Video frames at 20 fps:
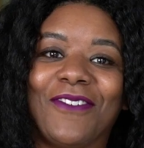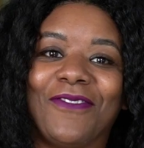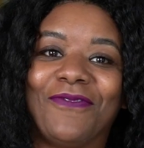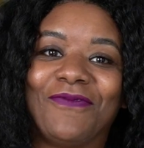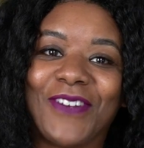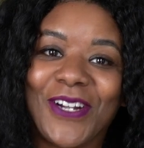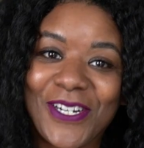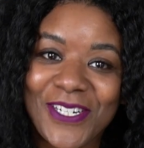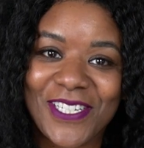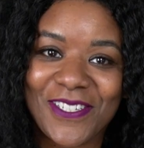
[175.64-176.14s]

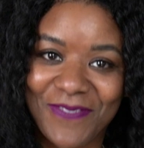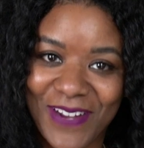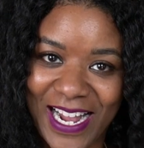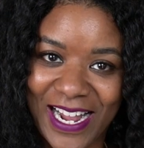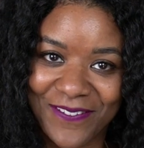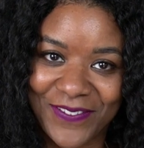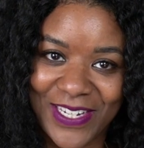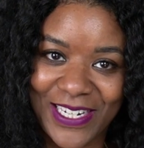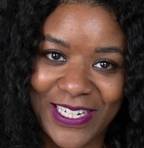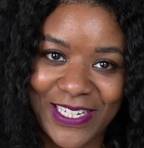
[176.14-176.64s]
first
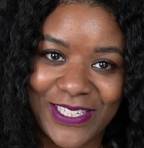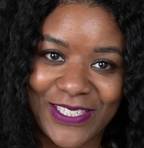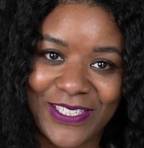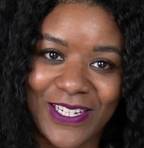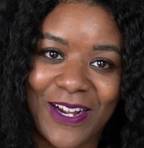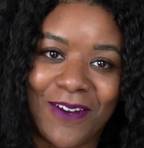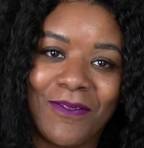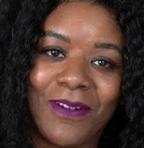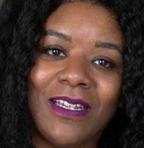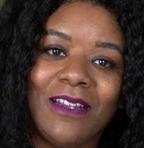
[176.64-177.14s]
5 years
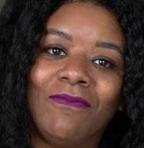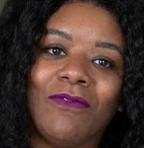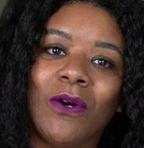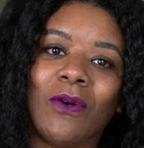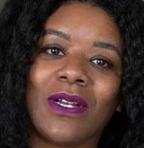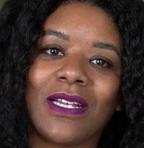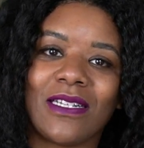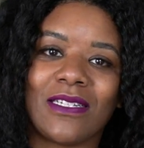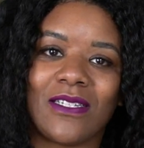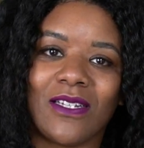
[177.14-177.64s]
are really
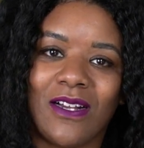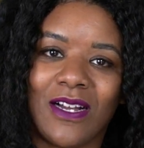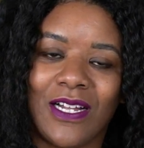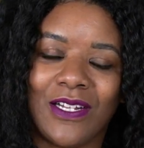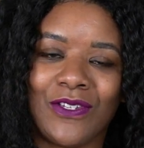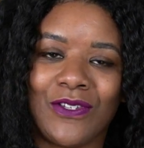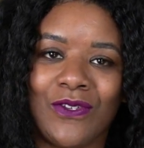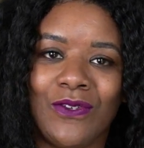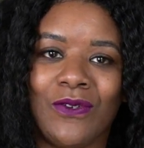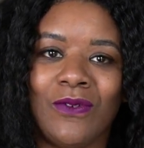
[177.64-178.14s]
focused
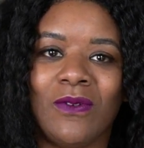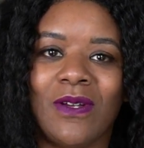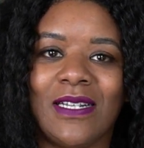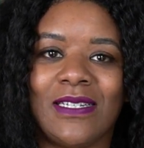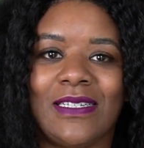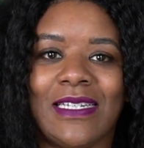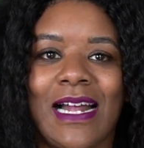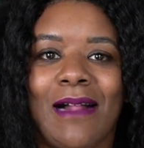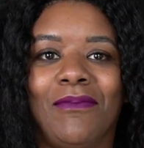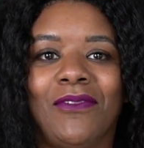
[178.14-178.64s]
on you
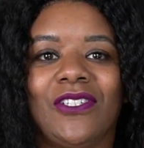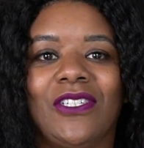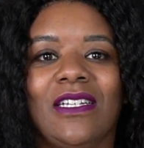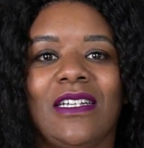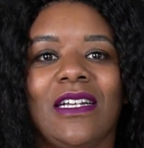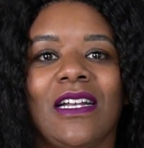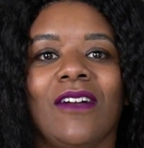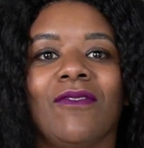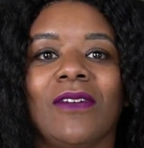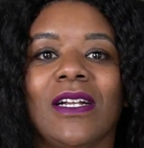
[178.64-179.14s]

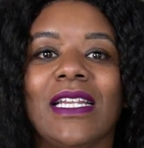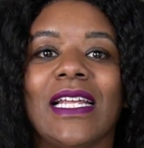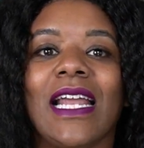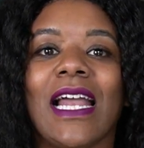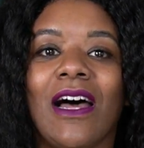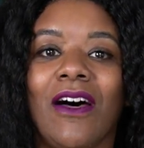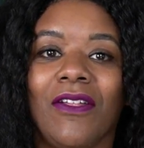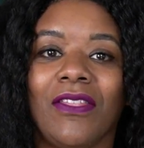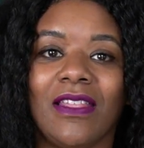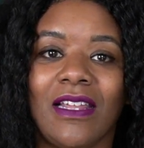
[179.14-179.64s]
establishing a really
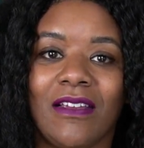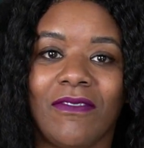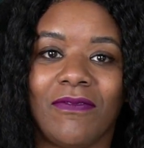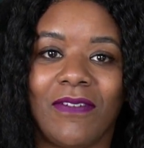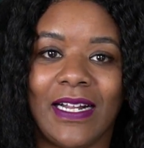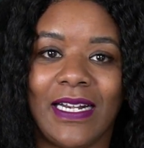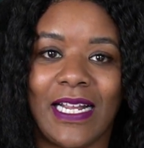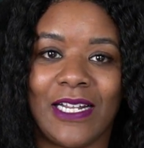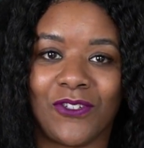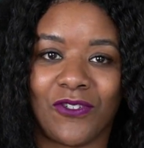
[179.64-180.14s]
healthy
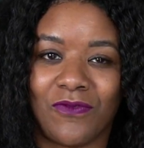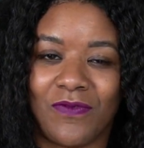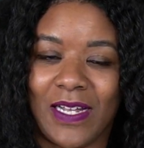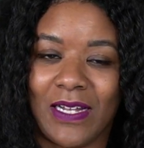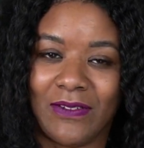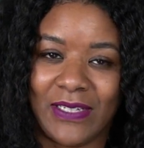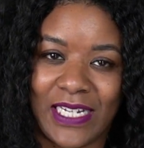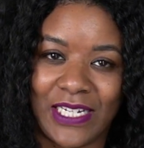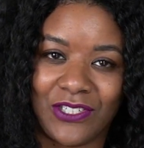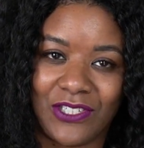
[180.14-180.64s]
financial
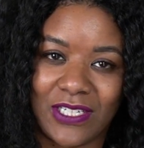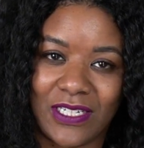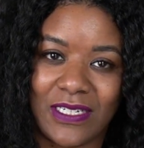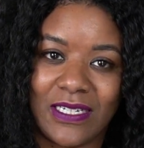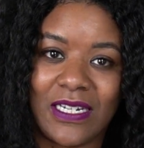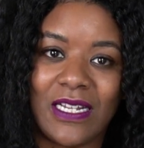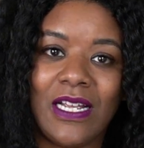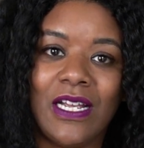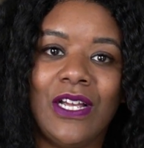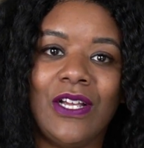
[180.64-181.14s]
foundation.
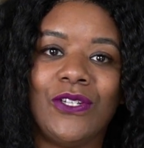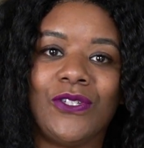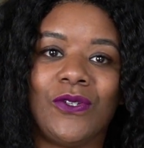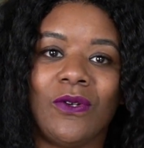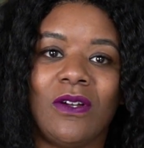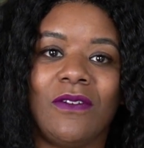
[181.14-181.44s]
So